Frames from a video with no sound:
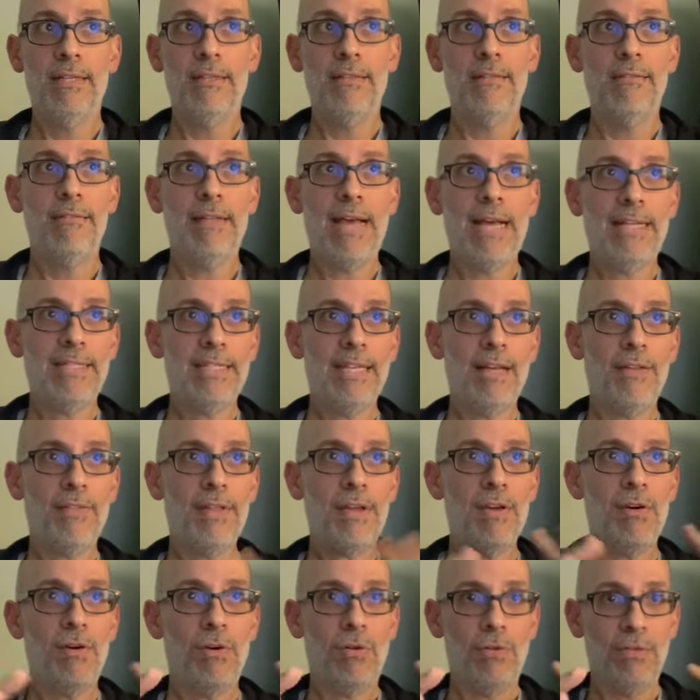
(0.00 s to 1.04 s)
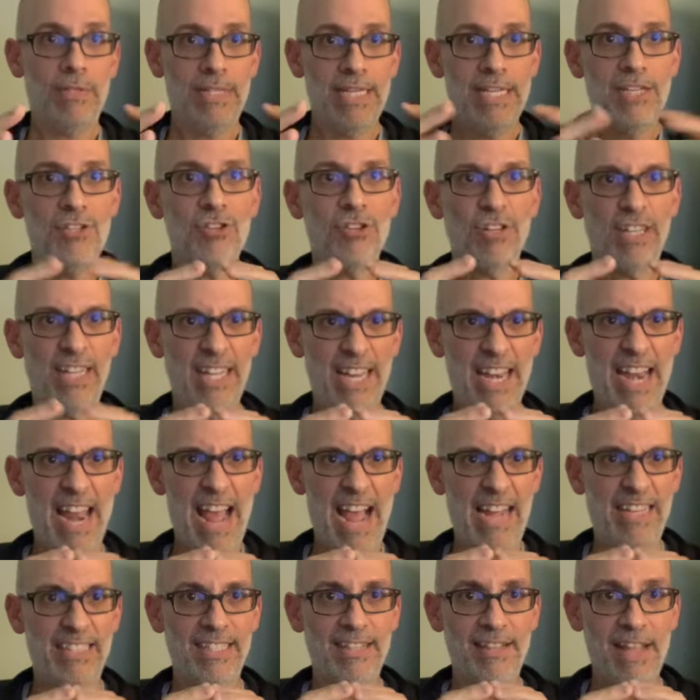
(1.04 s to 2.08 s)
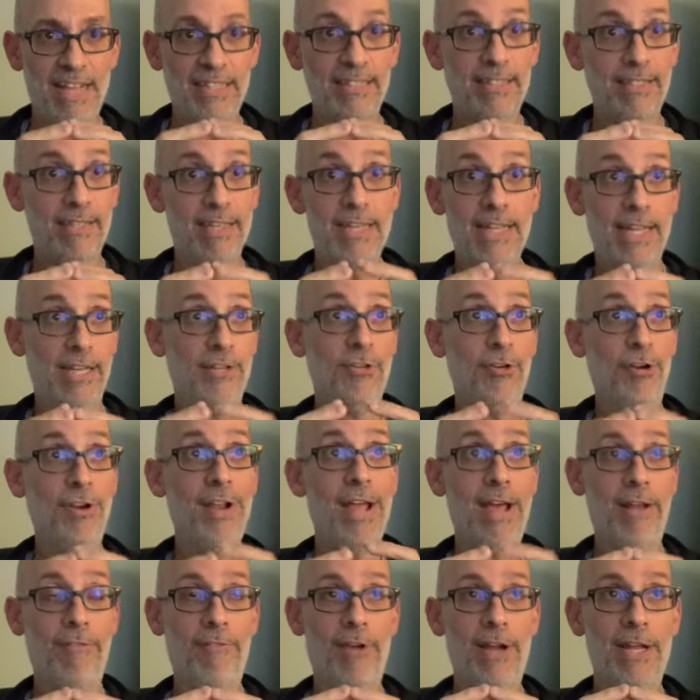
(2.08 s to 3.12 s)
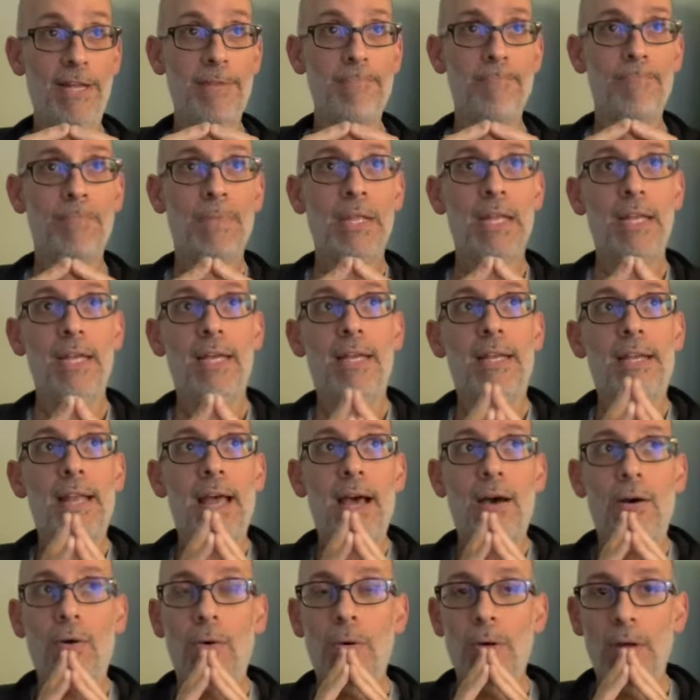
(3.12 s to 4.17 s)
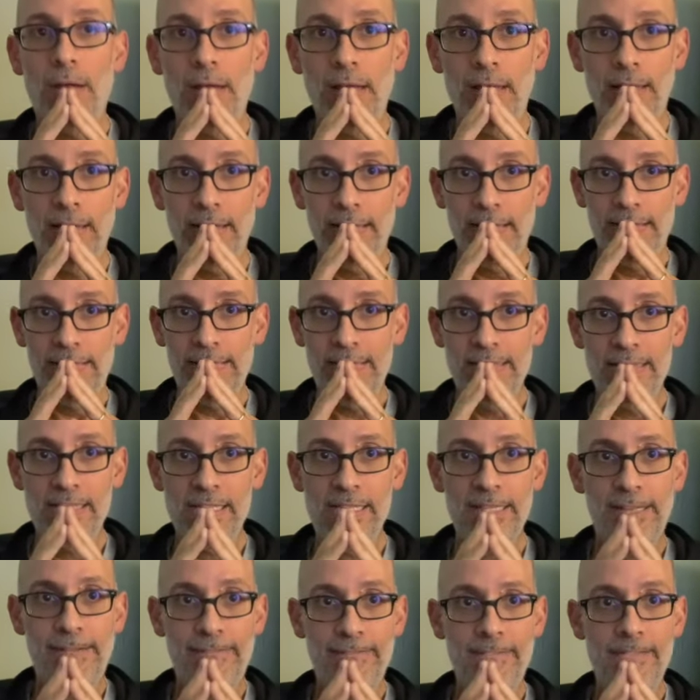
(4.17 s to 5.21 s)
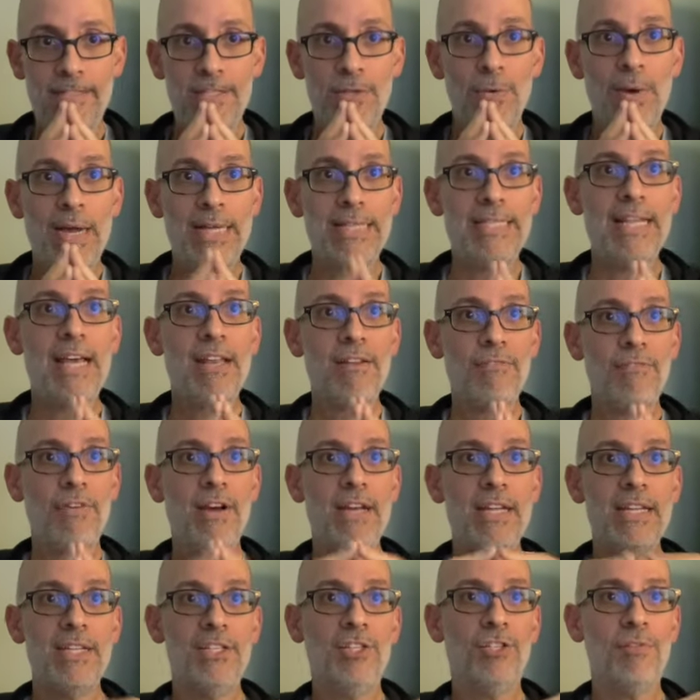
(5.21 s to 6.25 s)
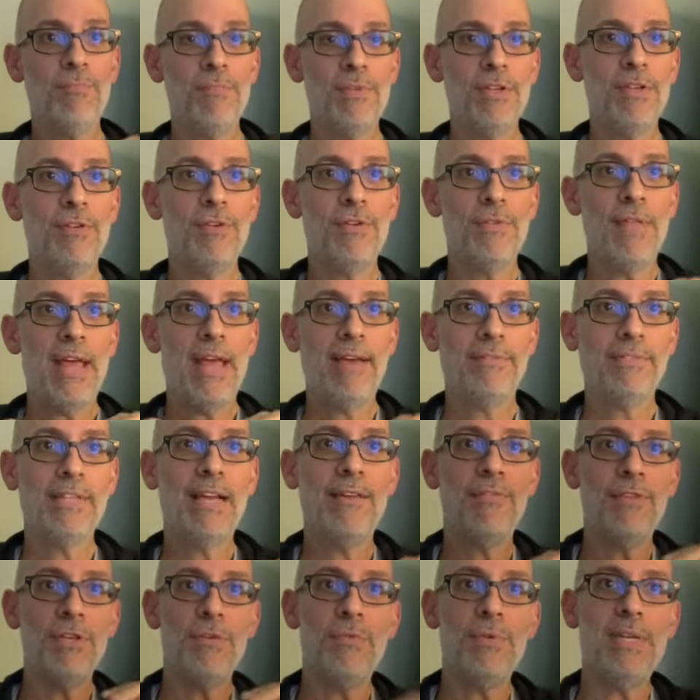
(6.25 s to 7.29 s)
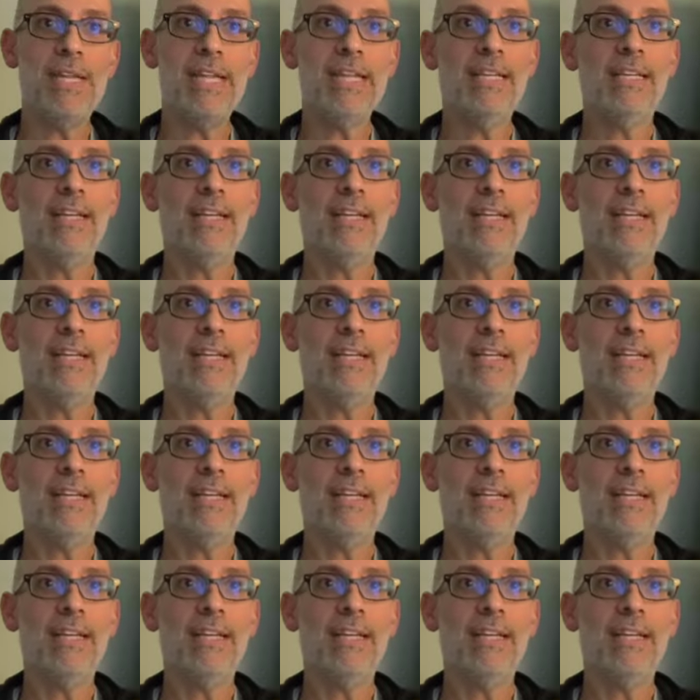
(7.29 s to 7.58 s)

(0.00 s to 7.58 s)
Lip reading: that's how they all interconnect, and that's the internet, right? Now, to identify each computer, they have to have a unique